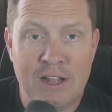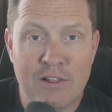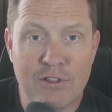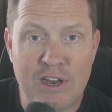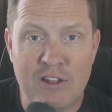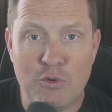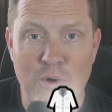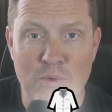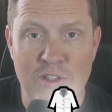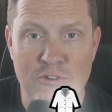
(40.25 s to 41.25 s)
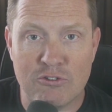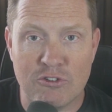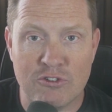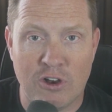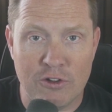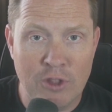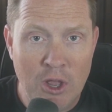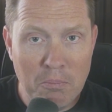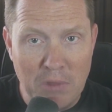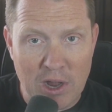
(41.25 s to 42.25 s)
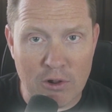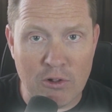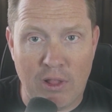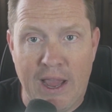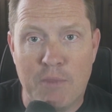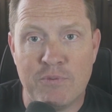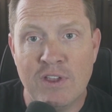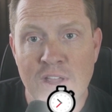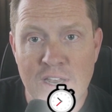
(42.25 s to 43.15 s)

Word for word: leading to what researchers called model collapse.